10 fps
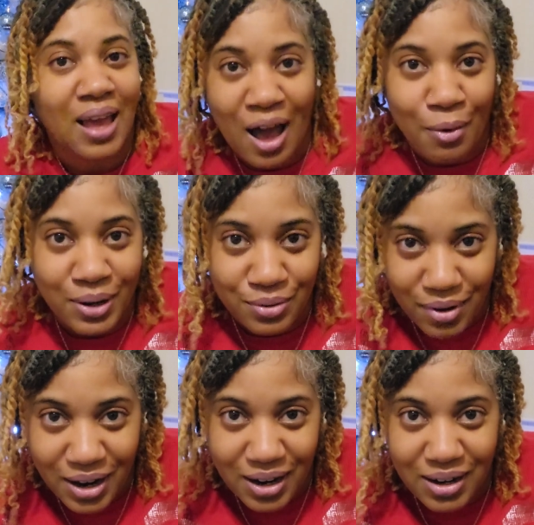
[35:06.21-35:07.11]
out in the
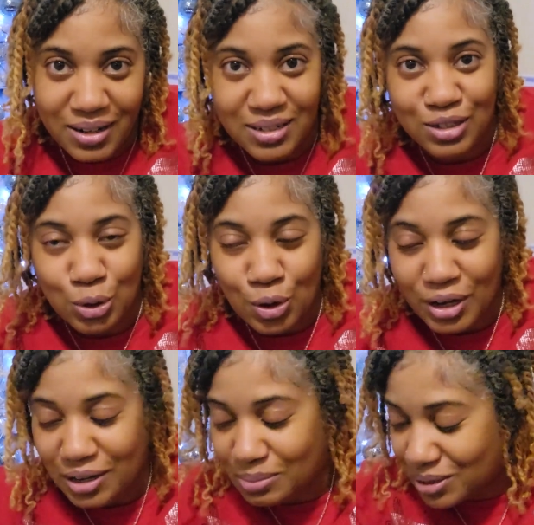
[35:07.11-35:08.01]
rain and just
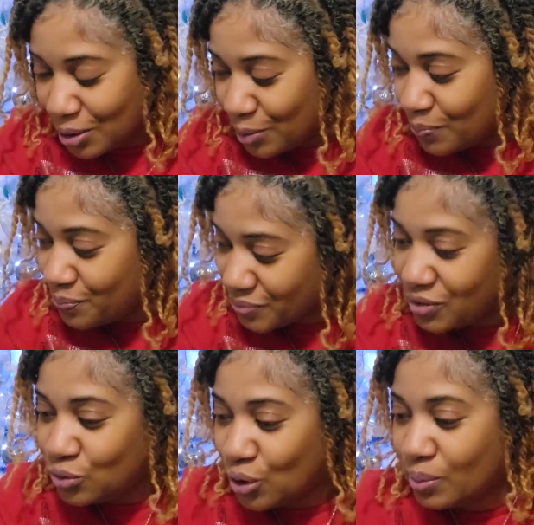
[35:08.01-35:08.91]
dogging them, so
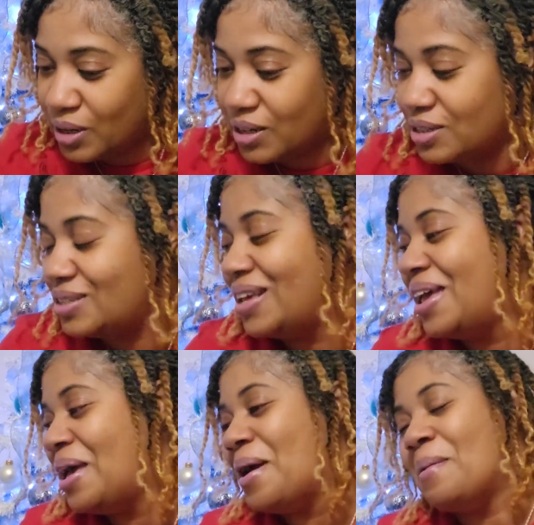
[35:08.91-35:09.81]
you know what it is.
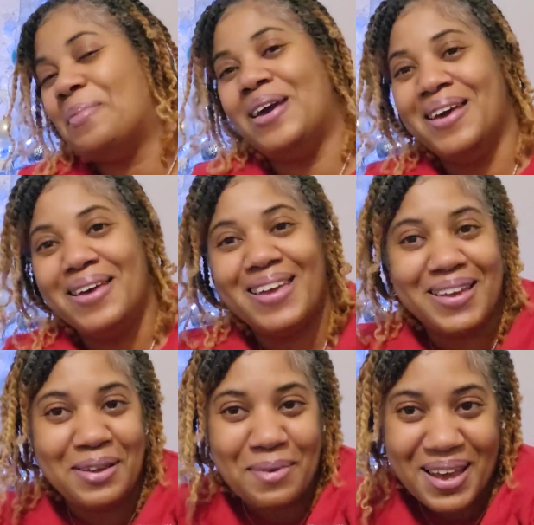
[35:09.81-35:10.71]
But
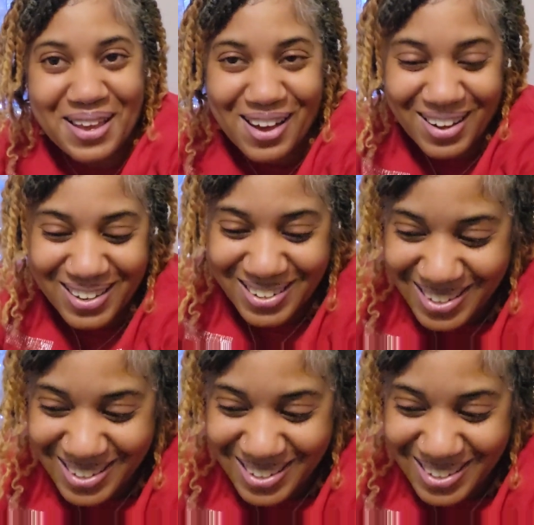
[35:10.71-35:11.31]
anyway, y'all,